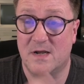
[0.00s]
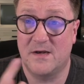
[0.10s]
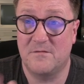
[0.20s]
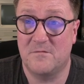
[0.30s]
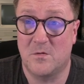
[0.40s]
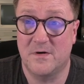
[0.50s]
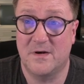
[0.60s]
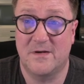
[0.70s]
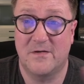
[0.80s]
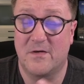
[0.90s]
ID 4
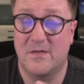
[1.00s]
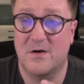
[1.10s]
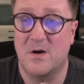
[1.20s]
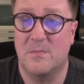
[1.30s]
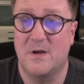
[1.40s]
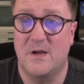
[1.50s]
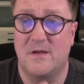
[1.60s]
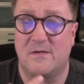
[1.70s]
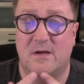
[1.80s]
in the other company,